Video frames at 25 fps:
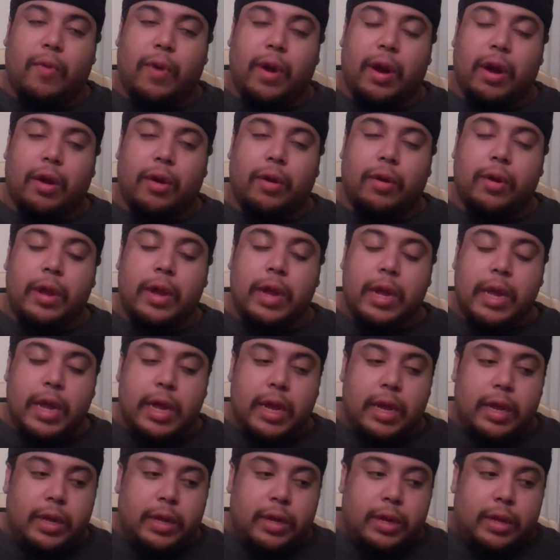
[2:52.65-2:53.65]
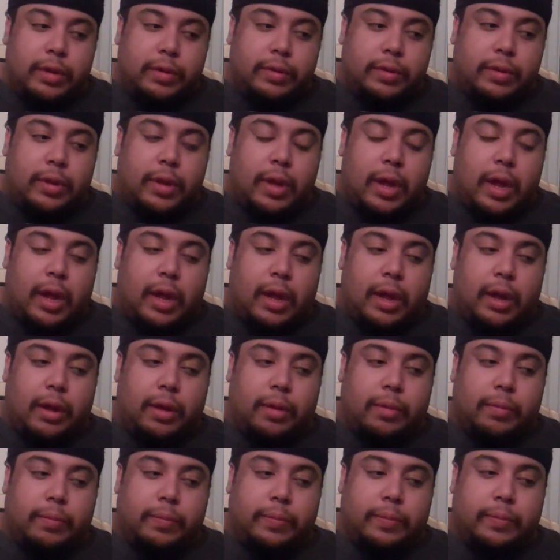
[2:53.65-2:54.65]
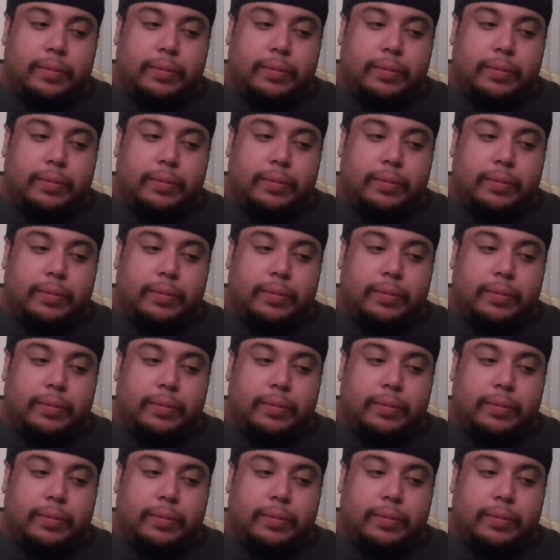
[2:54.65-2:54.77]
where CM